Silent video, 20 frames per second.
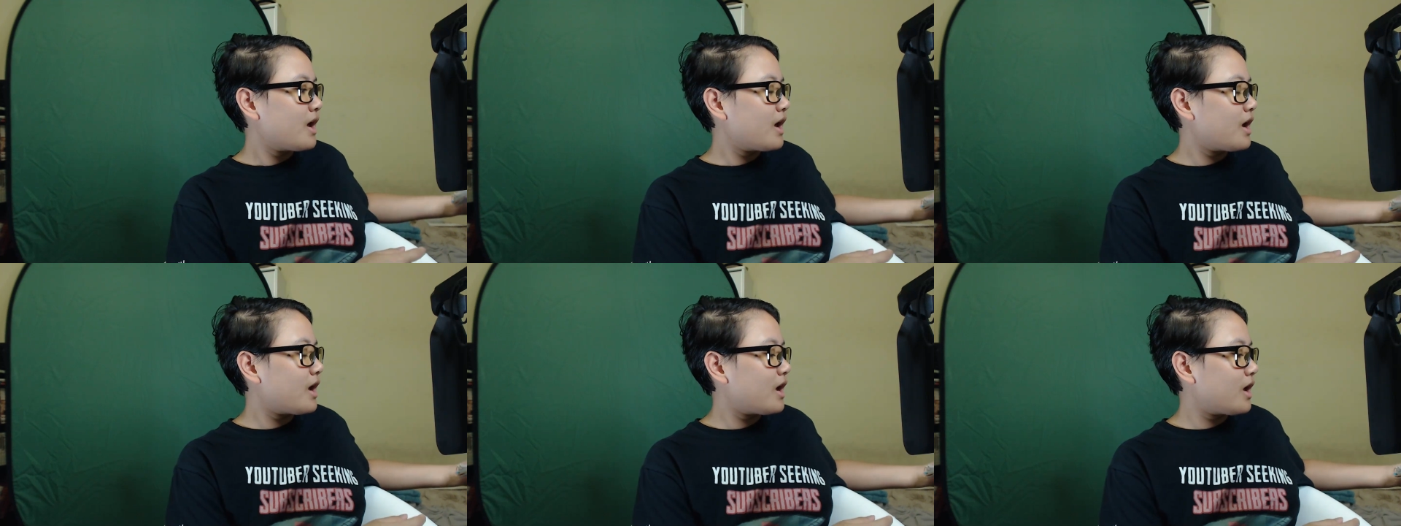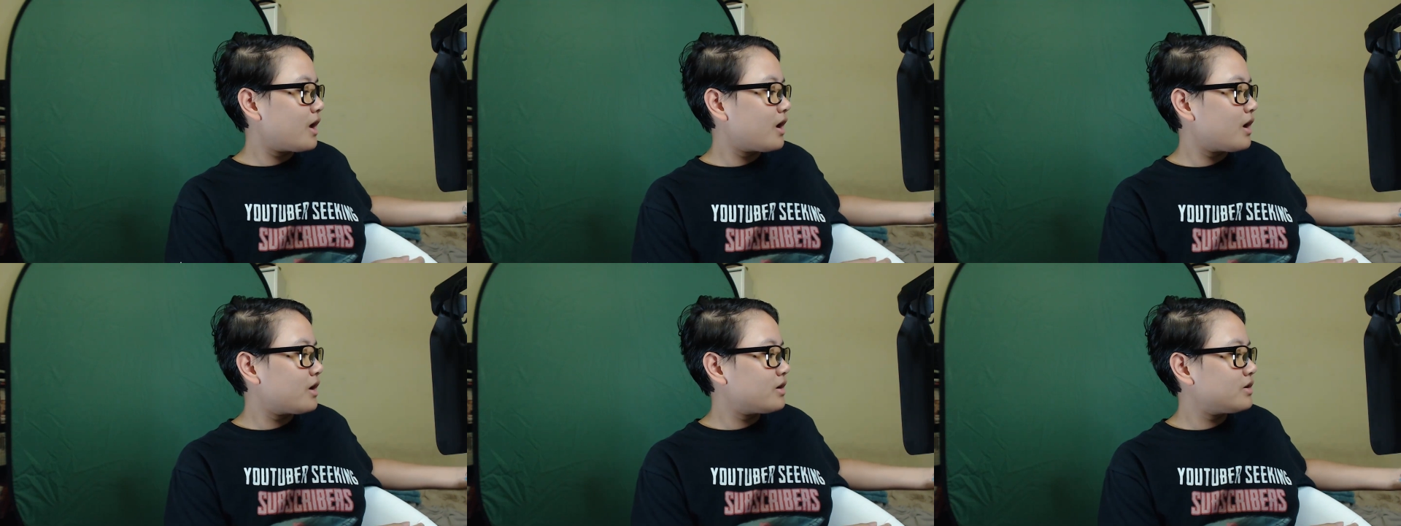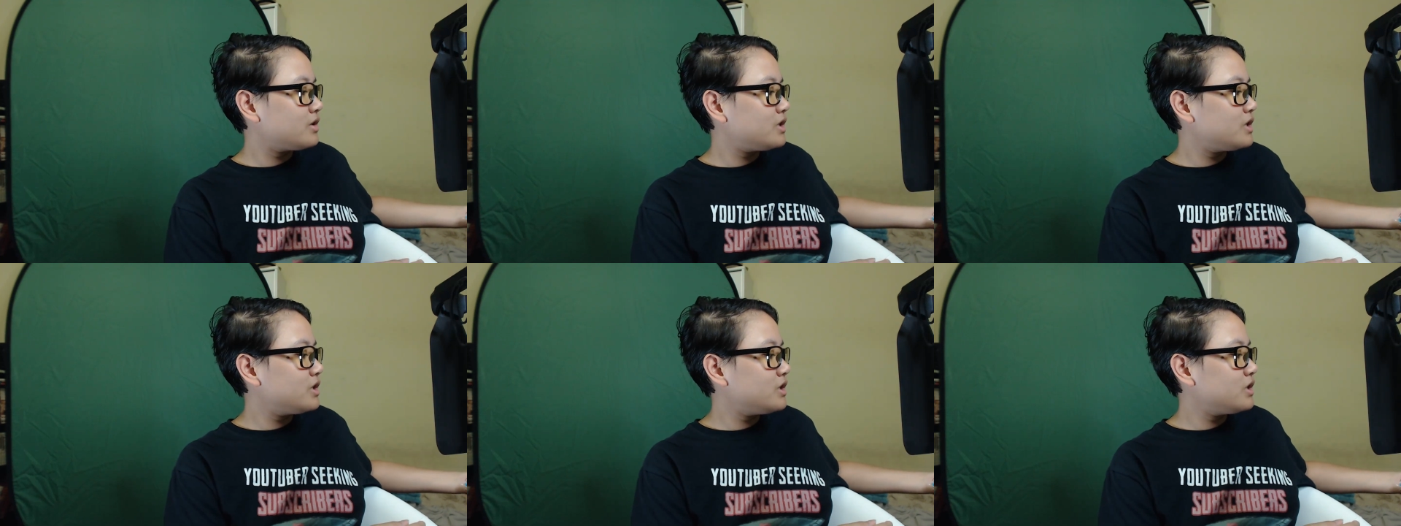
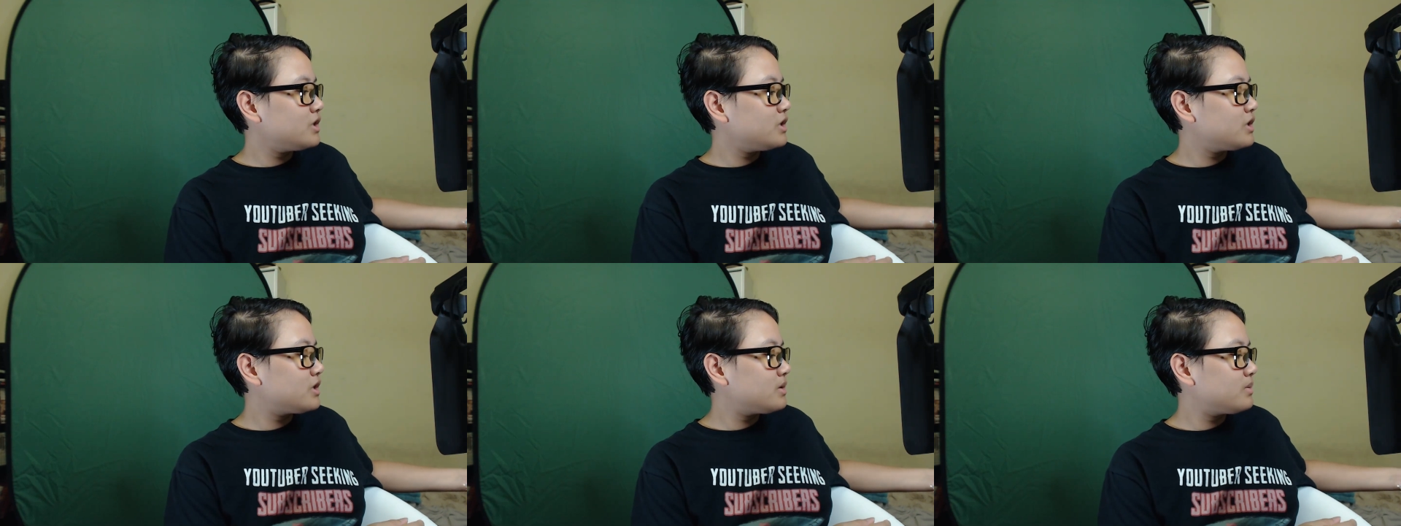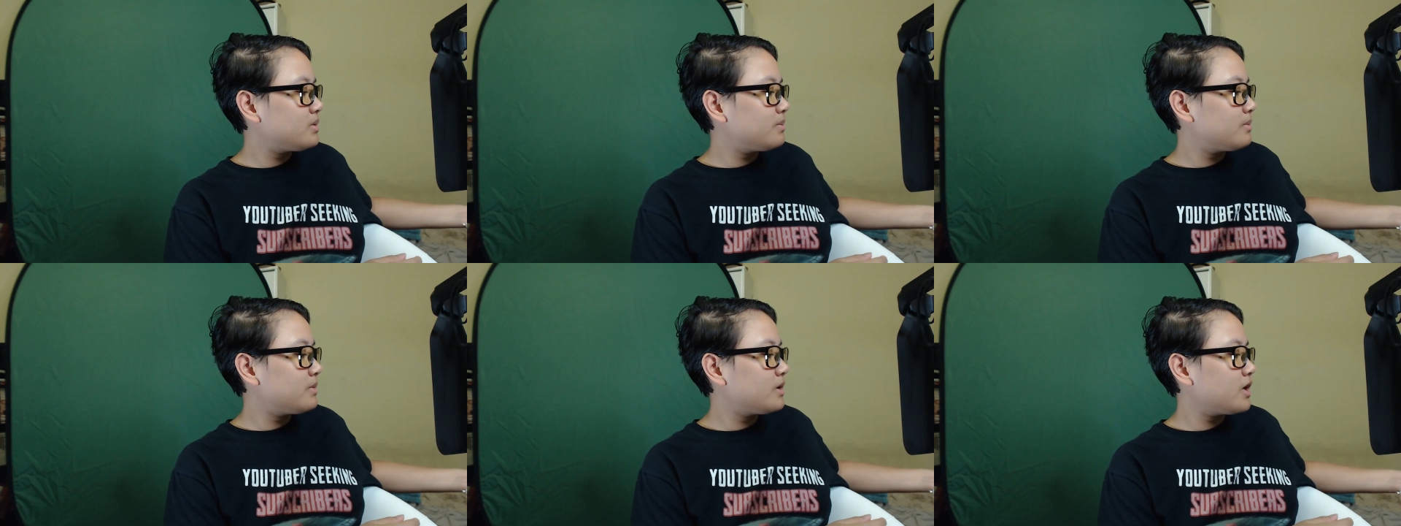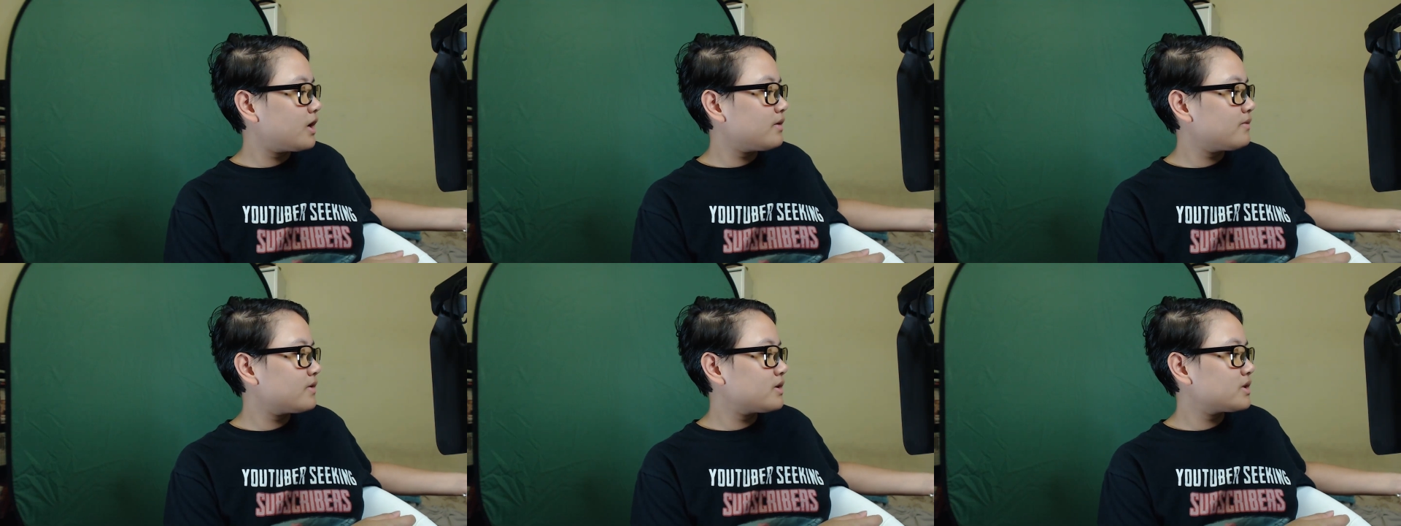And he
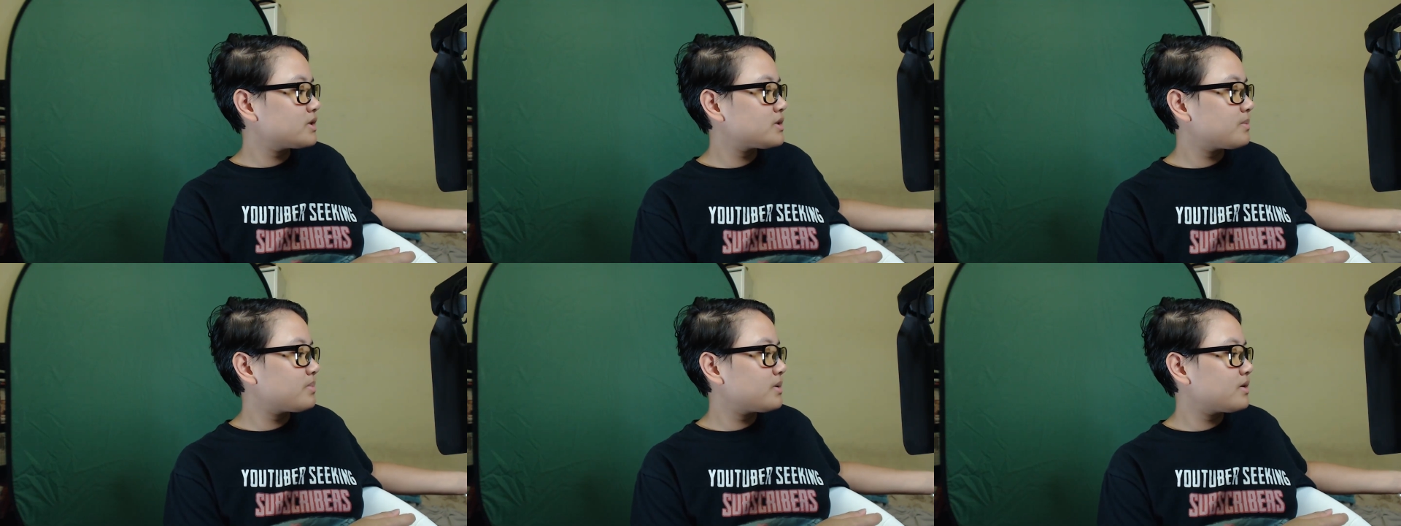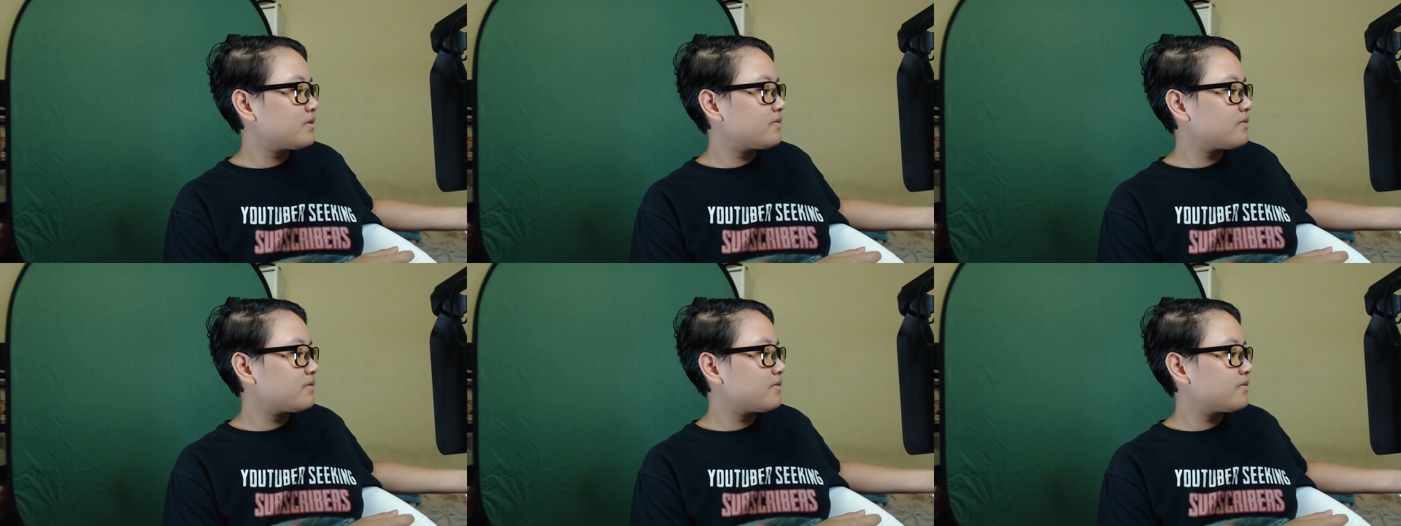gave us a bit